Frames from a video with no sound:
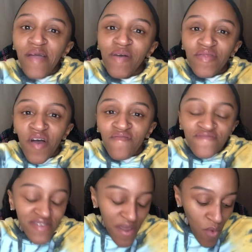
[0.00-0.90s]
my
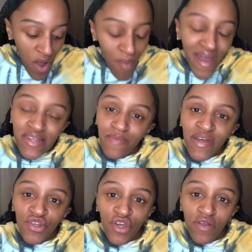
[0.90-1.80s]
loves, and welcome back to my
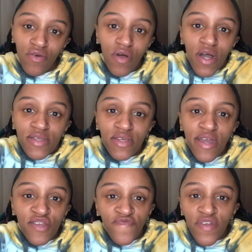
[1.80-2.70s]
channel.
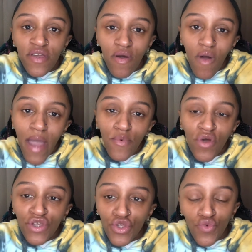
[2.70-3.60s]
Today's video I'm
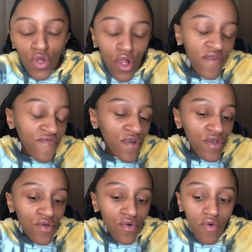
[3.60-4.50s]
going to do a look for
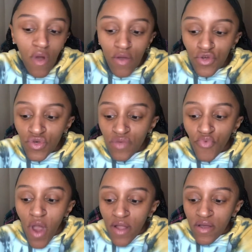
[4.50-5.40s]
you using
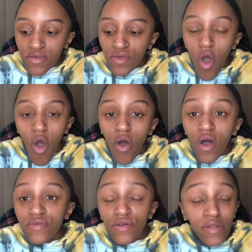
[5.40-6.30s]
products all
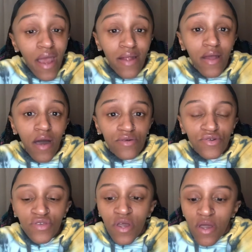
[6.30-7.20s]
under $9.